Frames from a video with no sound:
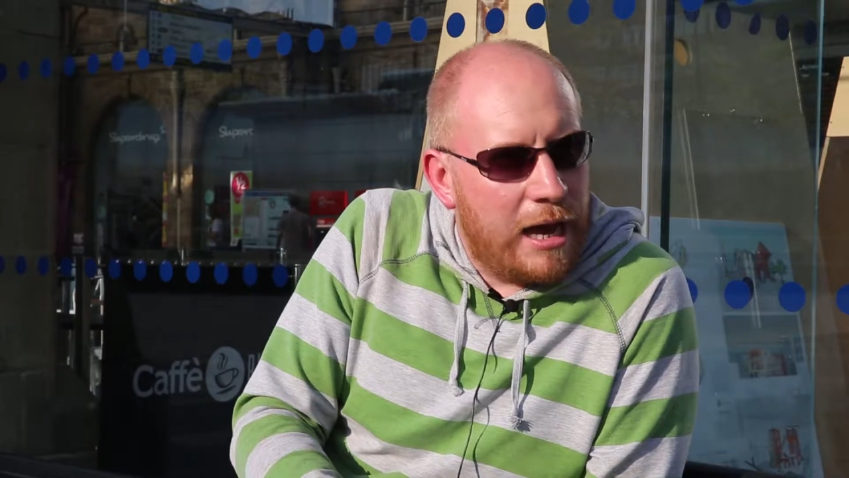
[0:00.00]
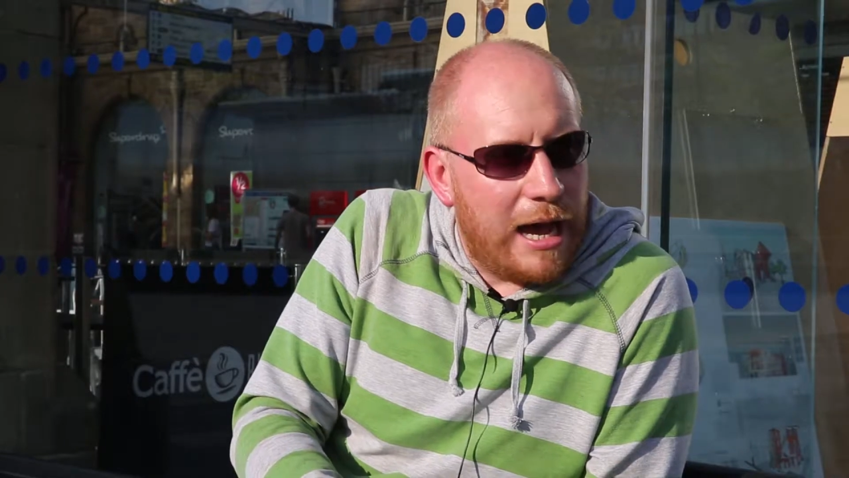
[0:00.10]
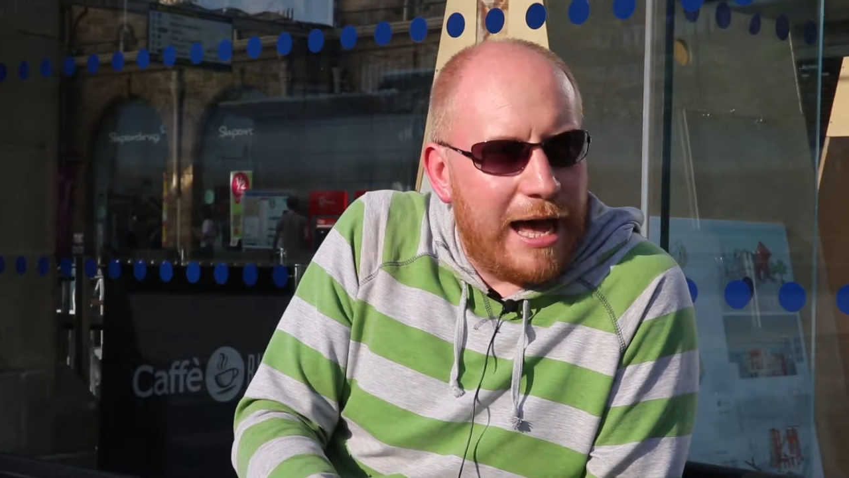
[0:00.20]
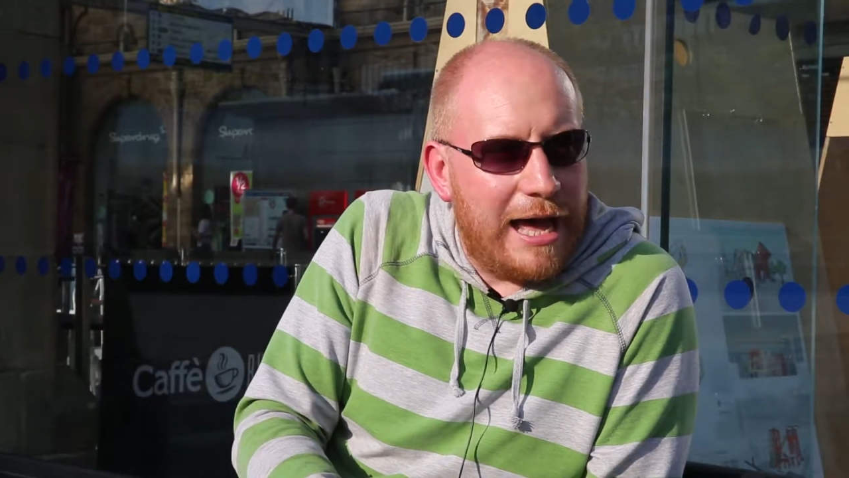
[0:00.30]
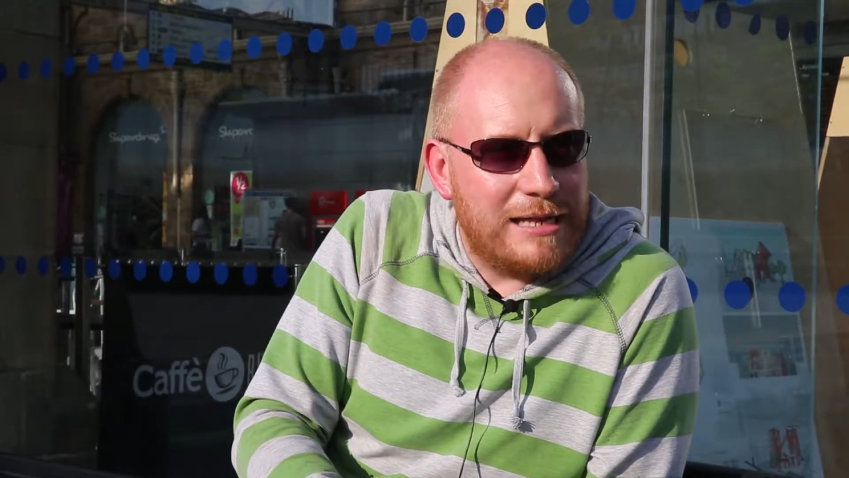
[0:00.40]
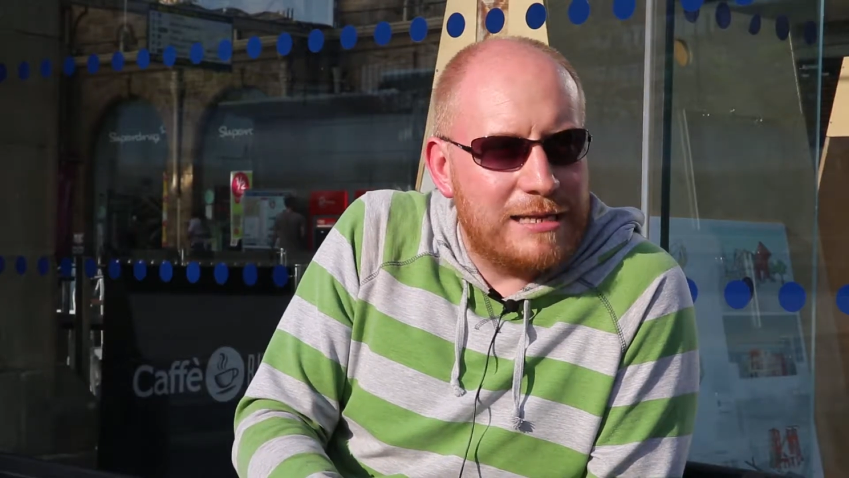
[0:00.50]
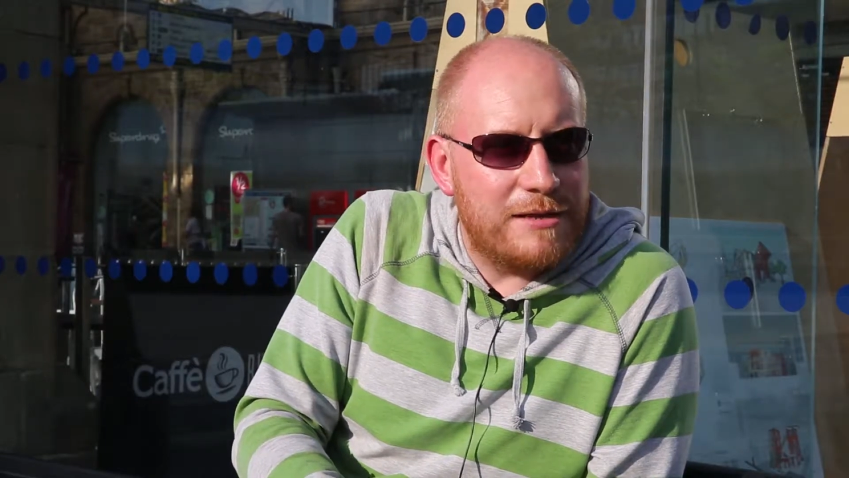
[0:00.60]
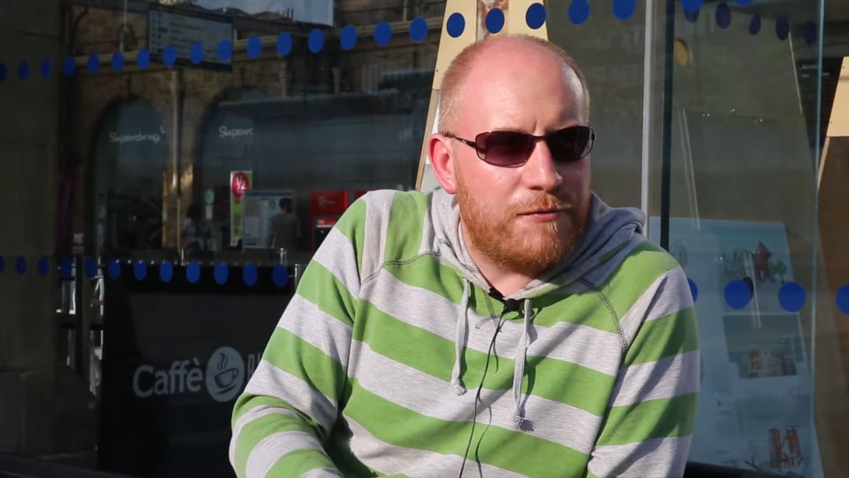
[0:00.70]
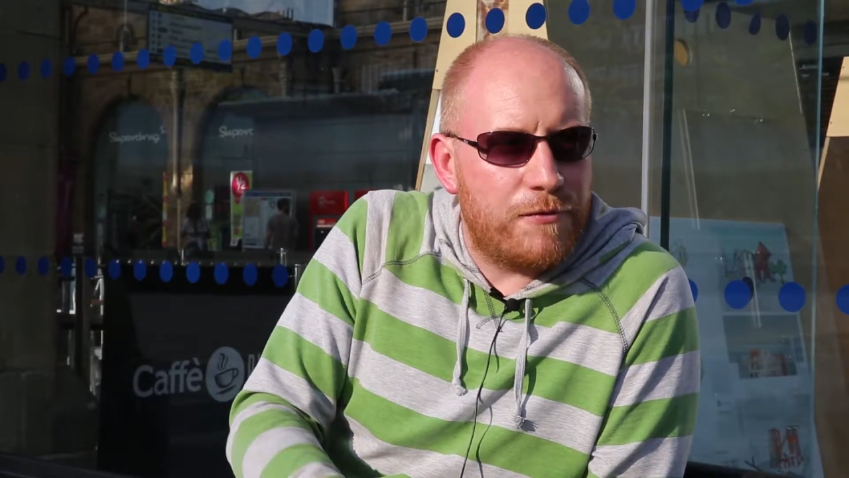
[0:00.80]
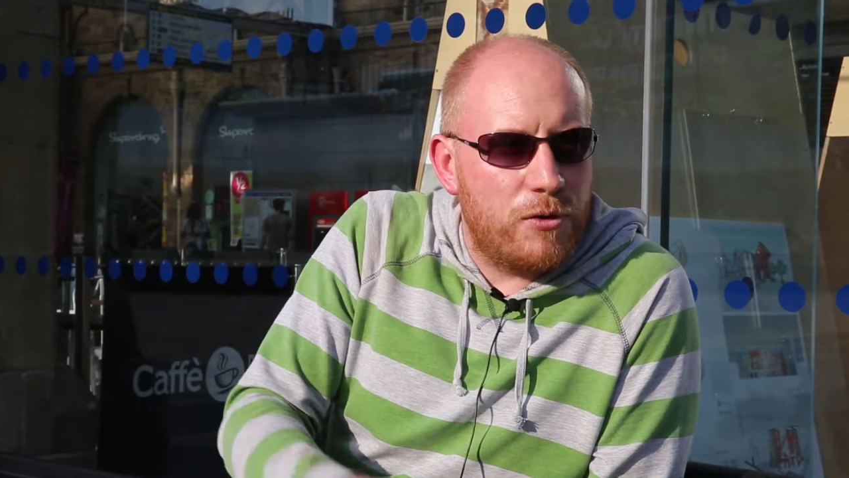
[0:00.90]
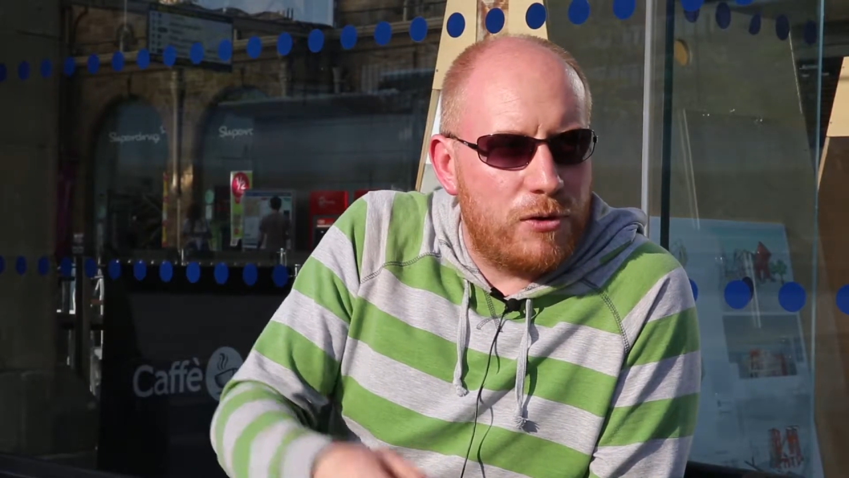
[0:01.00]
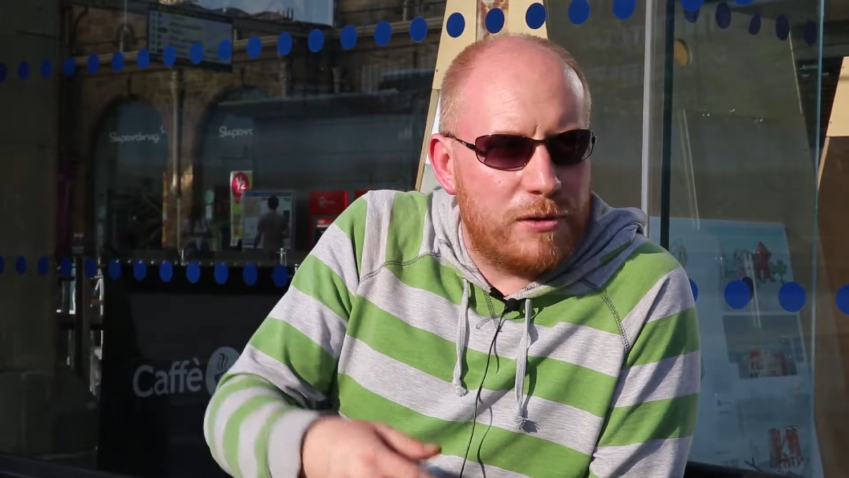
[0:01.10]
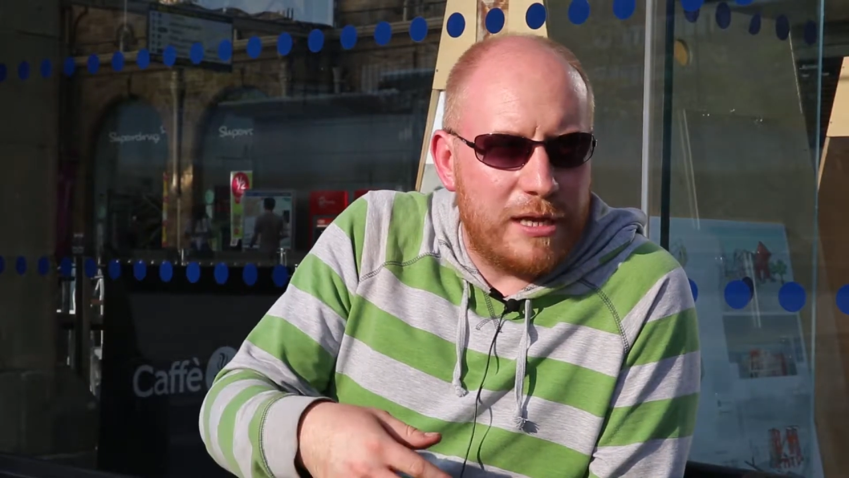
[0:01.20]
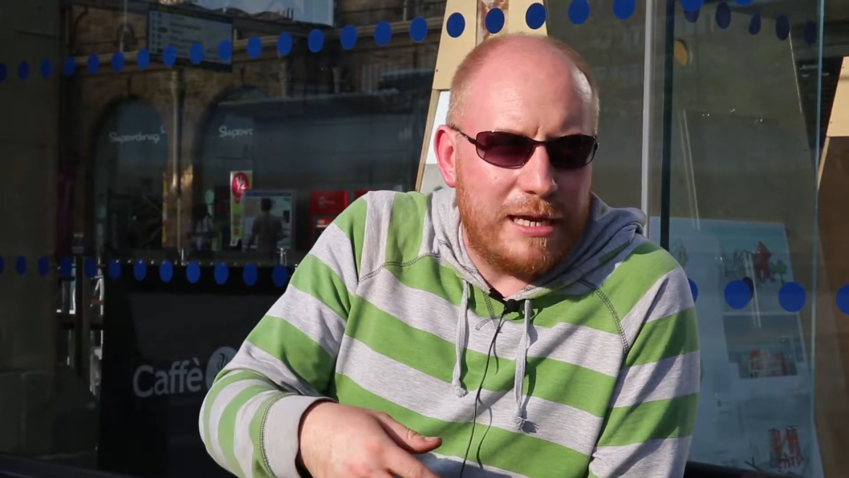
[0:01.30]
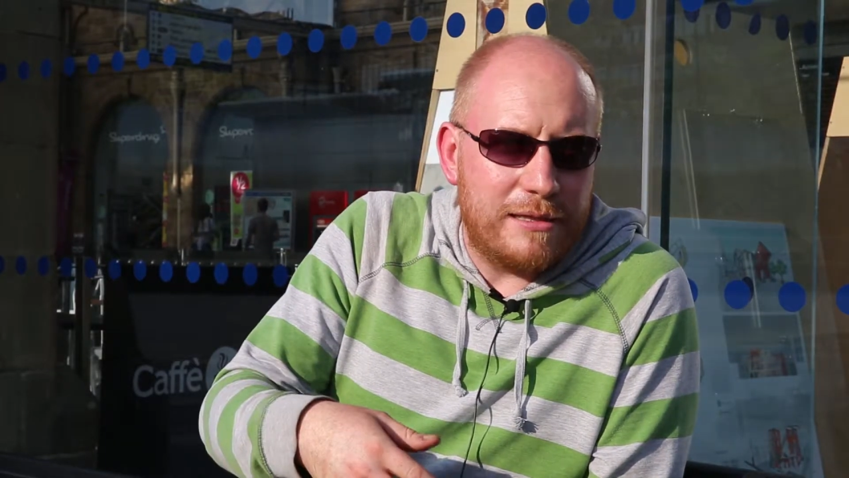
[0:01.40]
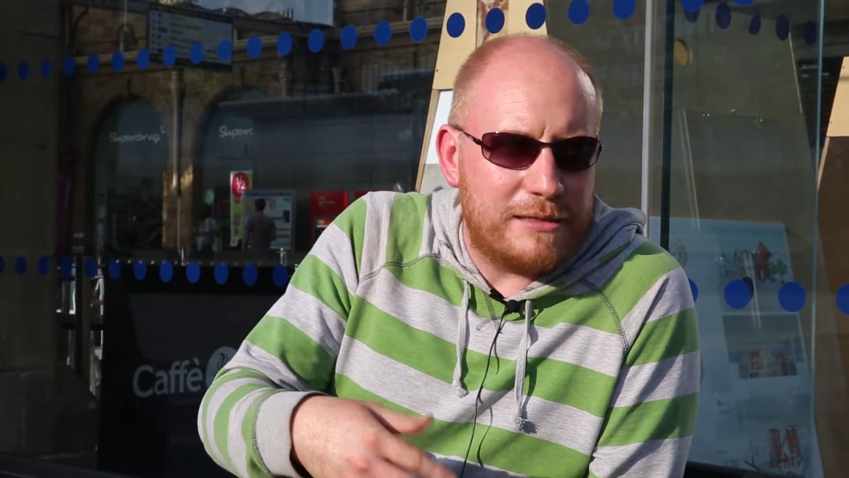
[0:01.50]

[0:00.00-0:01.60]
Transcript: and for all the